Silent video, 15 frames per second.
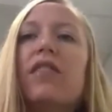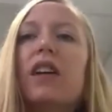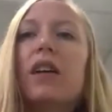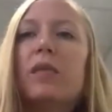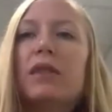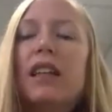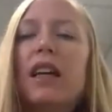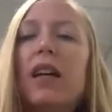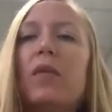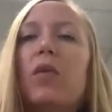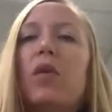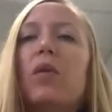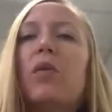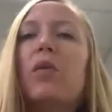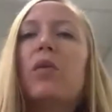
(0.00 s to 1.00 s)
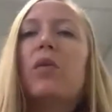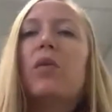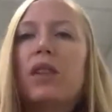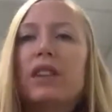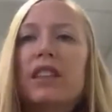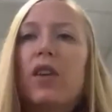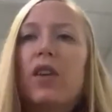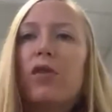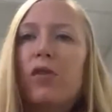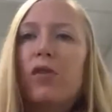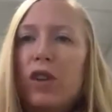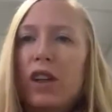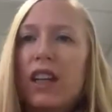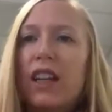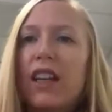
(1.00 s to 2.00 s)
comes up when we notice how
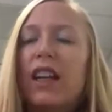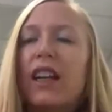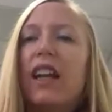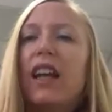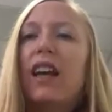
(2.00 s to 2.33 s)
free and